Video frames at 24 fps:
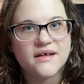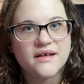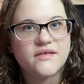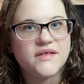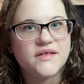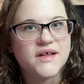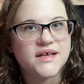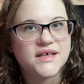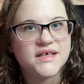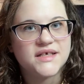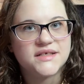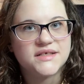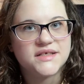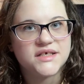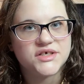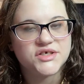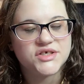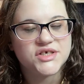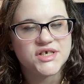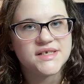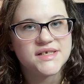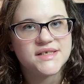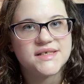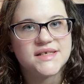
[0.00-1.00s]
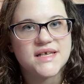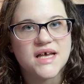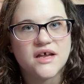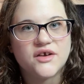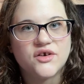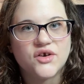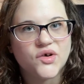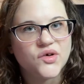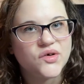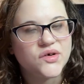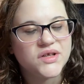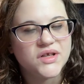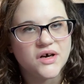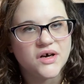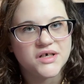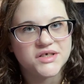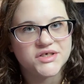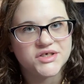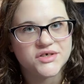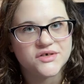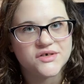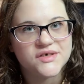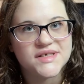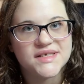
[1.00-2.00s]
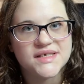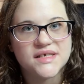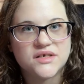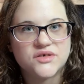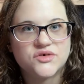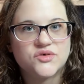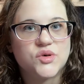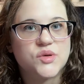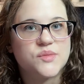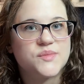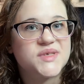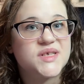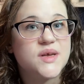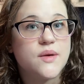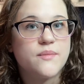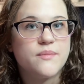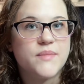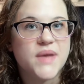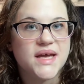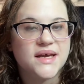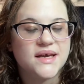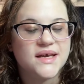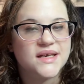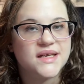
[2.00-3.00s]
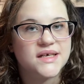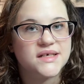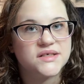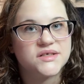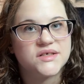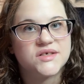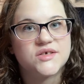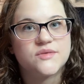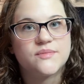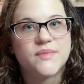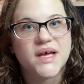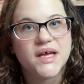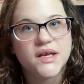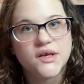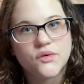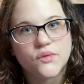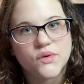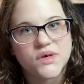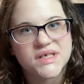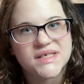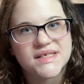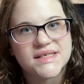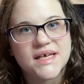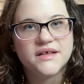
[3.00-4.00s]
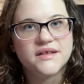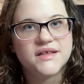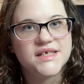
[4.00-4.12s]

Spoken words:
that conditions and neurological syndromes make it into manuals,